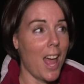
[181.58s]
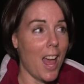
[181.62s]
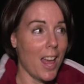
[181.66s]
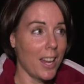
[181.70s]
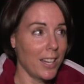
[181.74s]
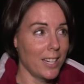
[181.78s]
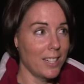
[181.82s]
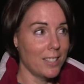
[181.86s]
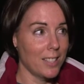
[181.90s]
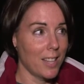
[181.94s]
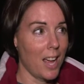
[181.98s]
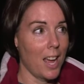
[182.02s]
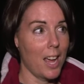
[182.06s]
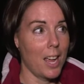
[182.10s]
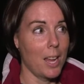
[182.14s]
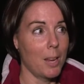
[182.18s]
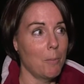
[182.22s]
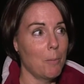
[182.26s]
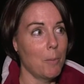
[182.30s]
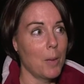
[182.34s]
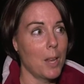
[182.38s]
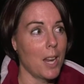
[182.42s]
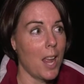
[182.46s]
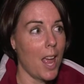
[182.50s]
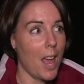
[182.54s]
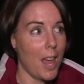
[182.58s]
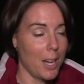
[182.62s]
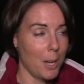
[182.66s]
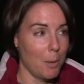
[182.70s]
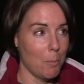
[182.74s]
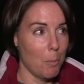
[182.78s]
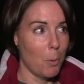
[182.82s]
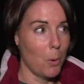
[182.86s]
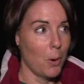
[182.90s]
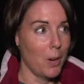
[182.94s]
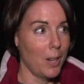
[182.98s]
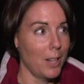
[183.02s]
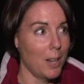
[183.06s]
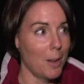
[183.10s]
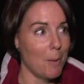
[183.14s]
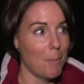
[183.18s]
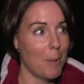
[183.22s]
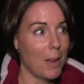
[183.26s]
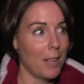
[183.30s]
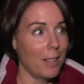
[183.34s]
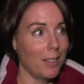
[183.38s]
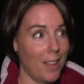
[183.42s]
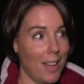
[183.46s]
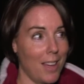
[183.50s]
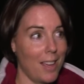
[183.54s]
any time, at any point in
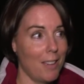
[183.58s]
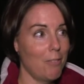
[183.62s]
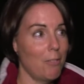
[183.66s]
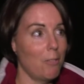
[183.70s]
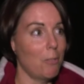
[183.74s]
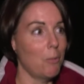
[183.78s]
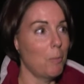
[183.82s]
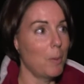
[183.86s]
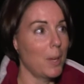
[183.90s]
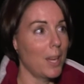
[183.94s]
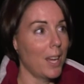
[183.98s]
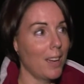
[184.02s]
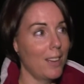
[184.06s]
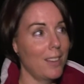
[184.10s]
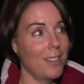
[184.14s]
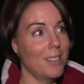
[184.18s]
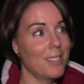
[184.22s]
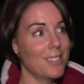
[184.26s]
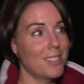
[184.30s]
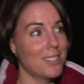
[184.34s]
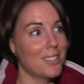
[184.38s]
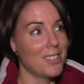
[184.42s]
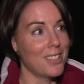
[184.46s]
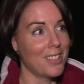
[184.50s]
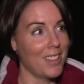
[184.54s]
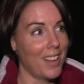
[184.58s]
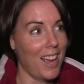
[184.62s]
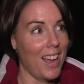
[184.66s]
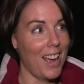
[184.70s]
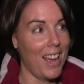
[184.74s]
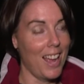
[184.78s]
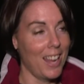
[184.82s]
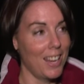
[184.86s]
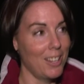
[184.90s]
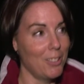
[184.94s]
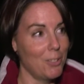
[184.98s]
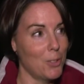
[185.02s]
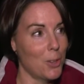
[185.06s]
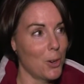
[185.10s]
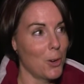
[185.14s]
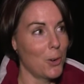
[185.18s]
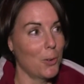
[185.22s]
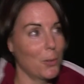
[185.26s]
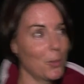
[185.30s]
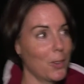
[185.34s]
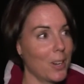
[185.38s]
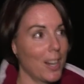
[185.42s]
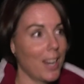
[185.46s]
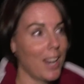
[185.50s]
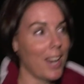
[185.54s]
my life, because I don't
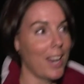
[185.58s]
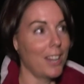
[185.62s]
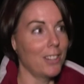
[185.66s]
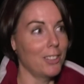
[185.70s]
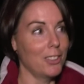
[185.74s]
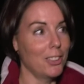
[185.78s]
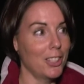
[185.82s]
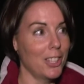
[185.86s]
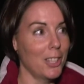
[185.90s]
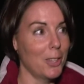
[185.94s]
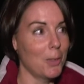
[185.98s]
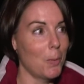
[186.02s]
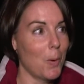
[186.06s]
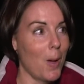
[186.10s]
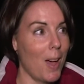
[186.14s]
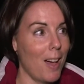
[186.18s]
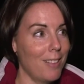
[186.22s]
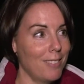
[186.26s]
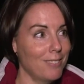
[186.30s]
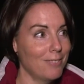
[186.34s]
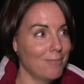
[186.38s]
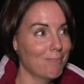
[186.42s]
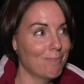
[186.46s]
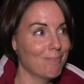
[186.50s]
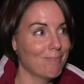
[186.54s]
handle it well.